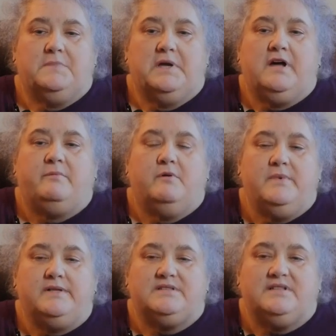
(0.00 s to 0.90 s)
A couple
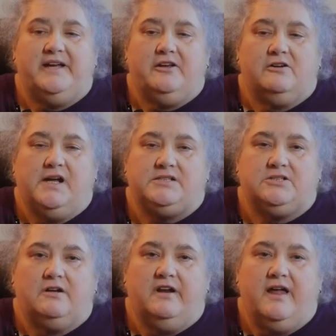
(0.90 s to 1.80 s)
months later, I
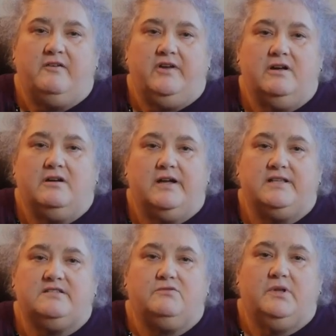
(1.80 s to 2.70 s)
started having all
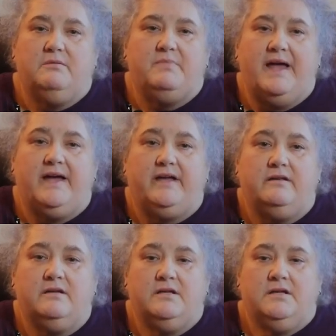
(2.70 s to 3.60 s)
kinds of really
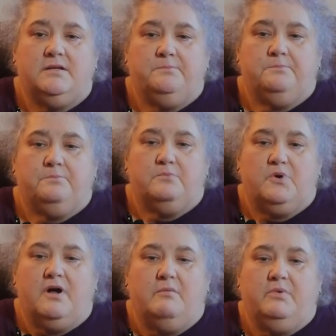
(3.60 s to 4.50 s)
bad
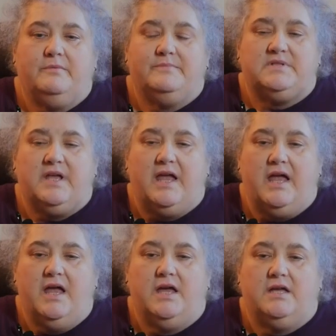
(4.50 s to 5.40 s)
problems
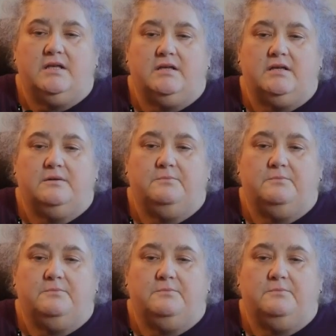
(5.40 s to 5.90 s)
and